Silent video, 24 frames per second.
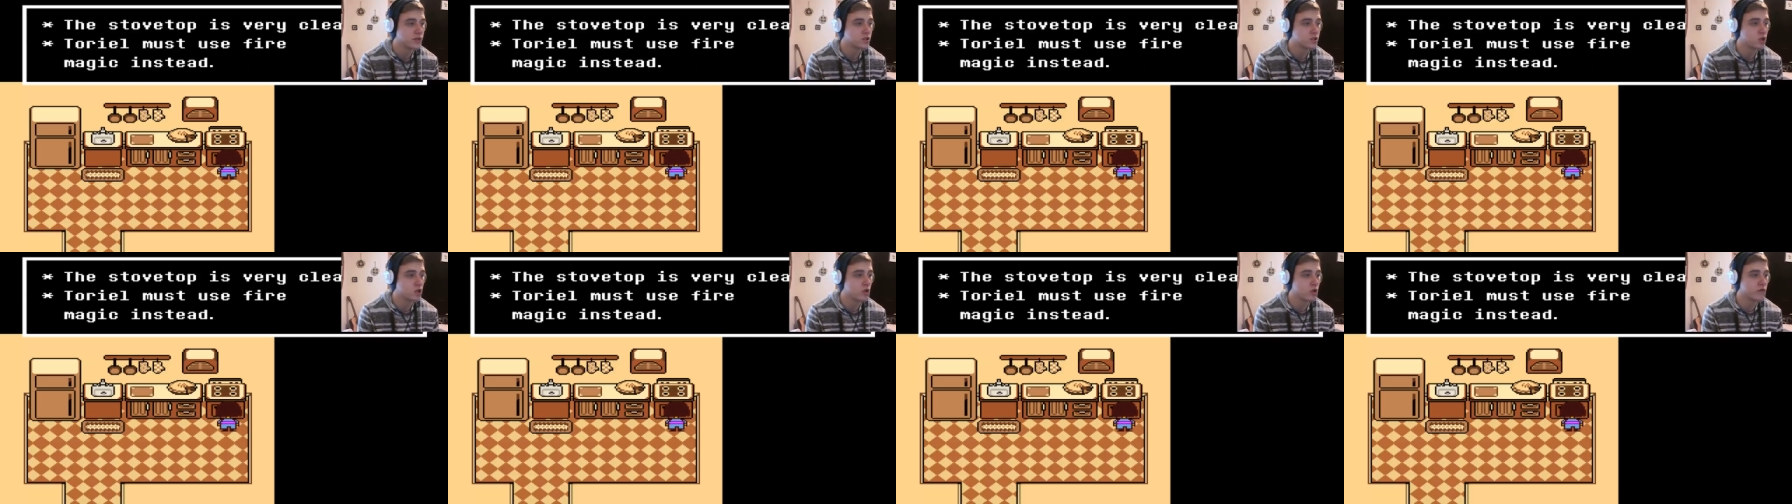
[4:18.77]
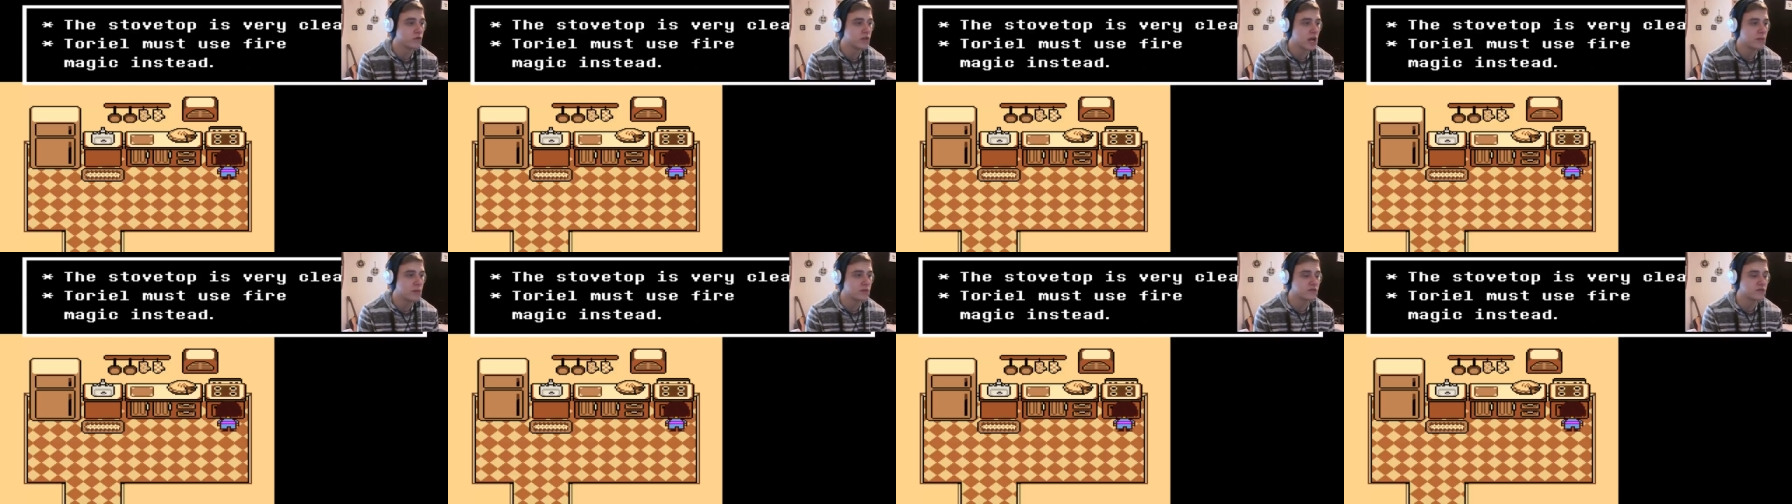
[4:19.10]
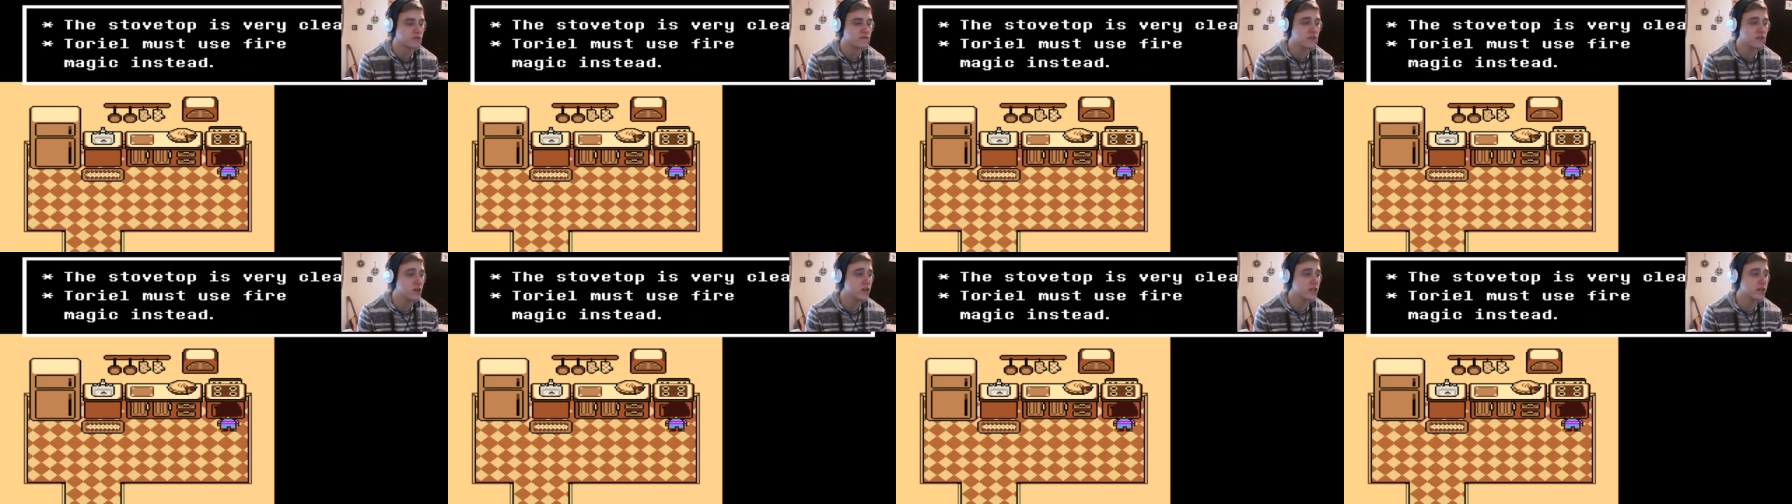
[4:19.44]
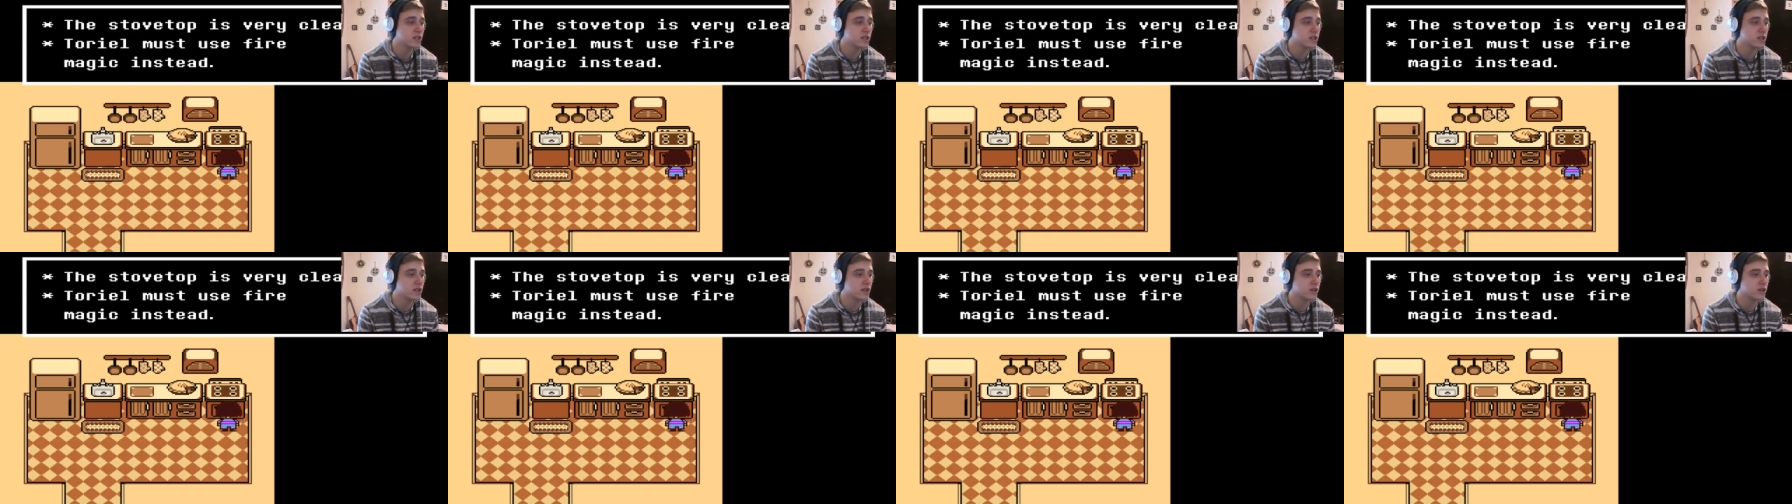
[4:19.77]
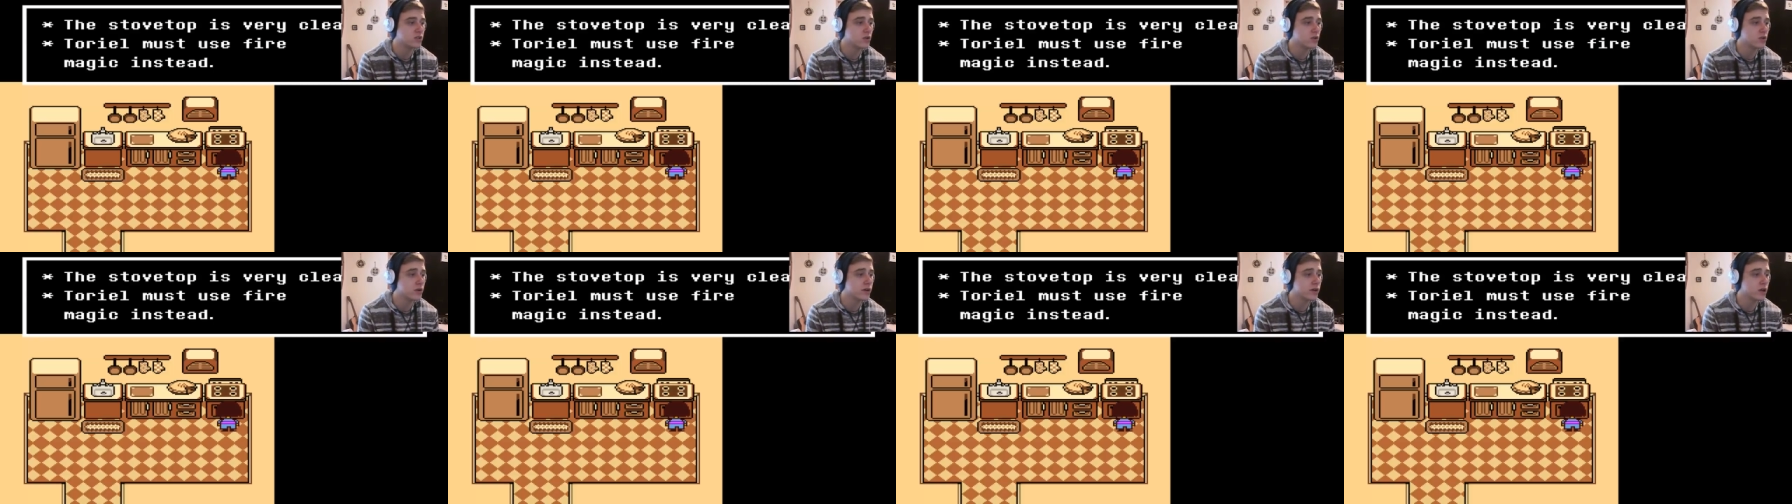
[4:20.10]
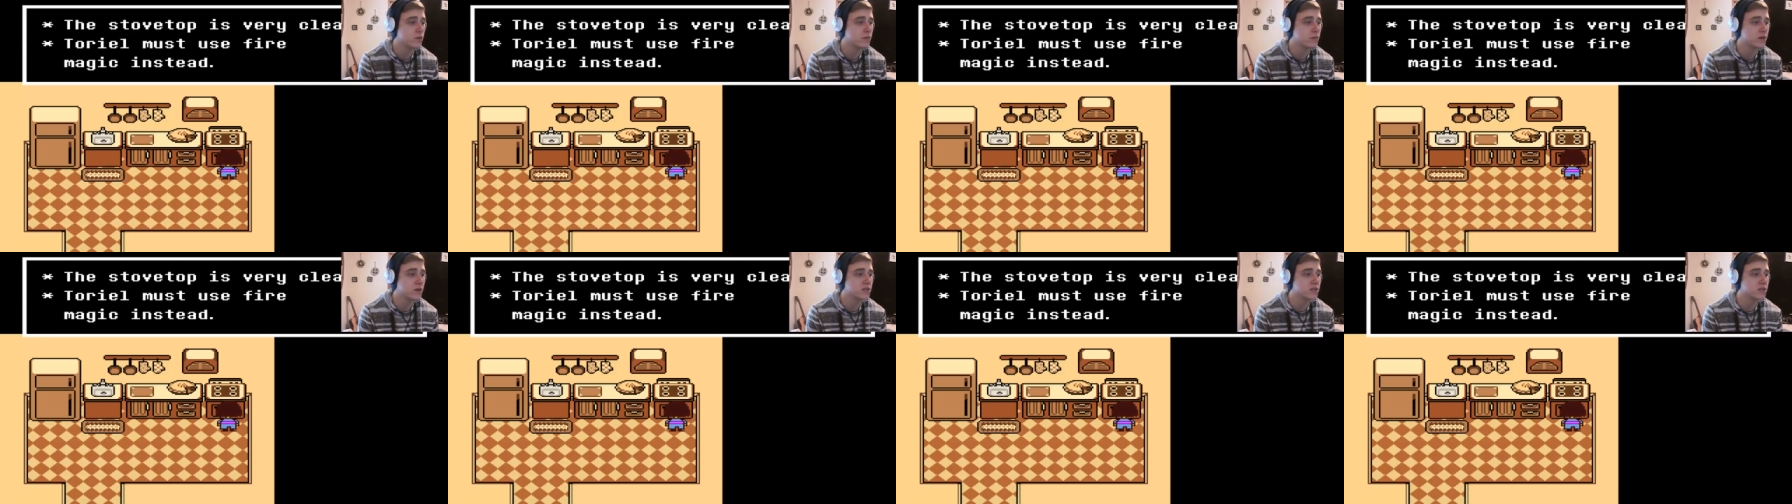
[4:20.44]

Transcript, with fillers: The stovetop is very clean. Toriel